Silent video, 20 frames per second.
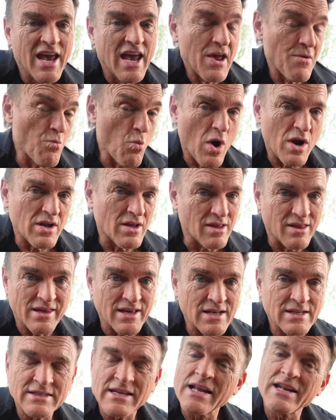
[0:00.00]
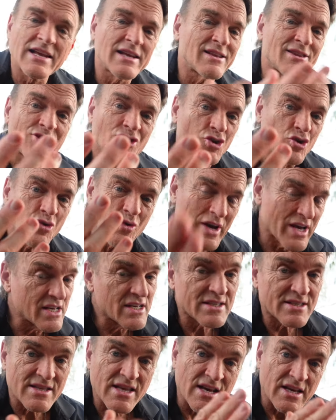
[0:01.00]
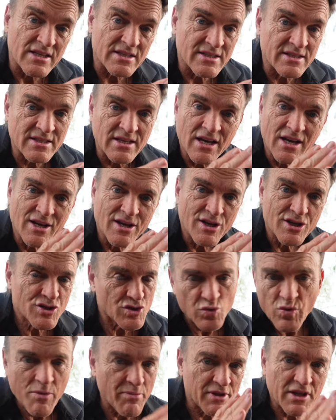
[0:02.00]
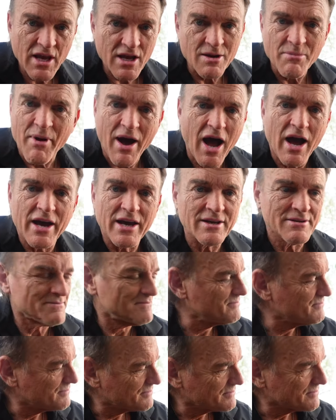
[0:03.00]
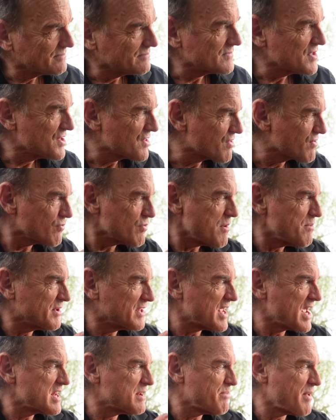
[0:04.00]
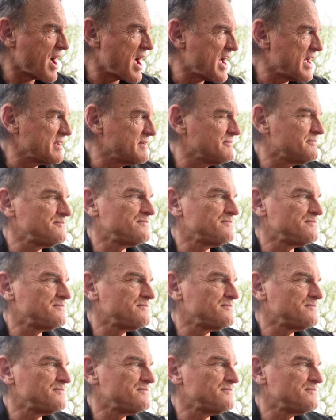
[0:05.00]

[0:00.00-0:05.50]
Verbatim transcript: And one of the things I didn't do is this sweet potato pie. Sweet potato pie.